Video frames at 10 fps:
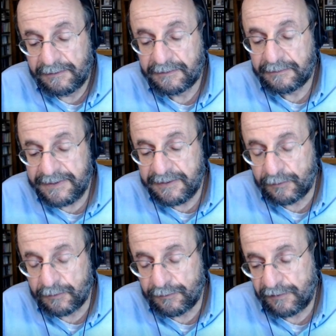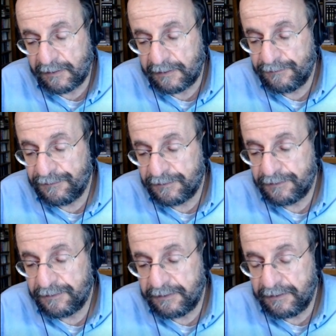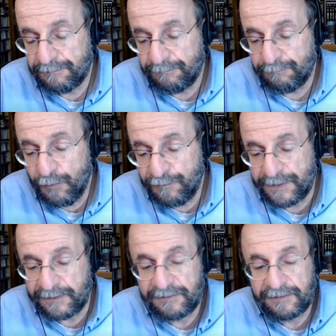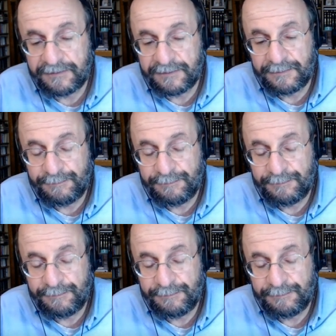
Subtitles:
the leaders of the movement,